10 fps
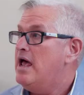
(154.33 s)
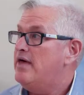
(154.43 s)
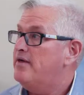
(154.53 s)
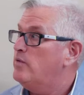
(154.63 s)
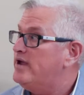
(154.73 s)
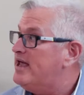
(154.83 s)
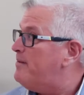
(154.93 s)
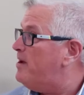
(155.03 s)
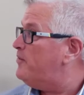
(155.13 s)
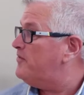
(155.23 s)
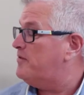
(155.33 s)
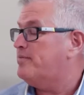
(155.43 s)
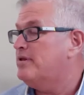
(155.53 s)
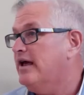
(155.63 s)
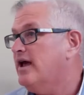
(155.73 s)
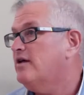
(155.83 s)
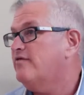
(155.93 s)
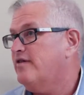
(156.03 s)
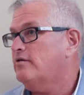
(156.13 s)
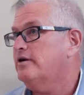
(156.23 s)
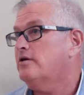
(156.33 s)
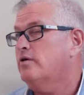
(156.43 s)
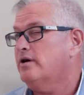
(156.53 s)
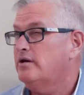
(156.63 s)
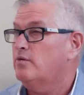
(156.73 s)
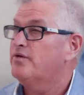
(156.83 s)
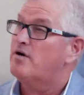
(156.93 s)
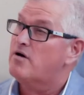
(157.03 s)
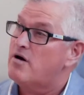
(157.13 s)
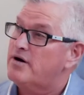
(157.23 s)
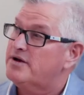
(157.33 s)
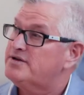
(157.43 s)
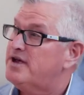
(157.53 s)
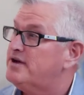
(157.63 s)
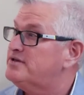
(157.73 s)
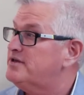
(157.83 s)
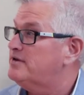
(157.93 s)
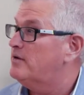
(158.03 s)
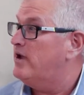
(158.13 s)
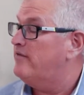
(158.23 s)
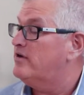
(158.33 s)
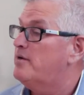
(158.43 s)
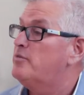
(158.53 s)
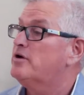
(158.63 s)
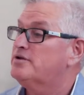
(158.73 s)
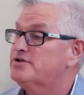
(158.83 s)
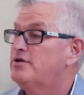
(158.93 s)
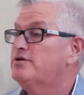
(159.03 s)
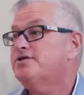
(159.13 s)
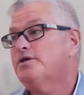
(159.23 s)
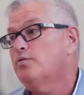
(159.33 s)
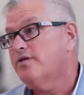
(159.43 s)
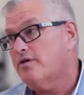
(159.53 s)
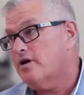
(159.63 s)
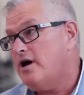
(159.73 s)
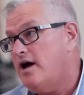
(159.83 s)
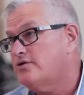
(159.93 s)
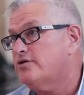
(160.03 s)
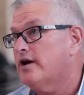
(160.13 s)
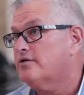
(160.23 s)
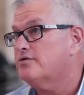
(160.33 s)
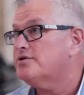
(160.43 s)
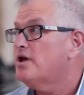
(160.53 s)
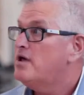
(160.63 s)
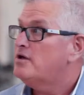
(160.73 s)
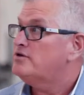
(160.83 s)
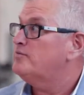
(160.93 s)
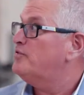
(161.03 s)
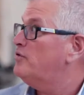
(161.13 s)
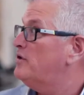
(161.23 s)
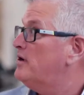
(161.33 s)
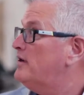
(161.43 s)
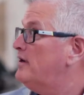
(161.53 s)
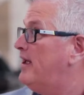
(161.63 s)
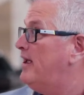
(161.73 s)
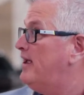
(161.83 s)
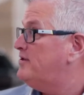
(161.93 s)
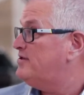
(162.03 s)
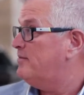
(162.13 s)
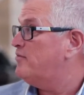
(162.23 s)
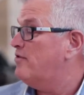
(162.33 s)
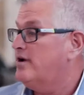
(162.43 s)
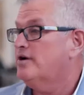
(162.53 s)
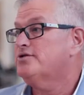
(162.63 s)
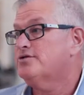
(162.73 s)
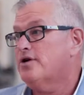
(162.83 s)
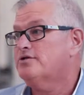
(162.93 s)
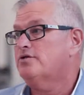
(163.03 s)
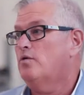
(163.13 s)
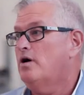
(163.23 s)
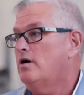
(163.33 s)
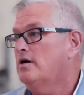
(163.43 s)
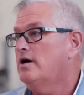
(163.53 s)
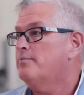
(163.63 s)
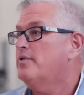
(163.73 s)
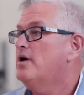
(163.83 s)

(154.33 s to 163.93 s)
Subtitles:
and then we came up with a plan fairly quickly with our architects, and we have a couple consultants, and with our contractors to put a temporary construction wall up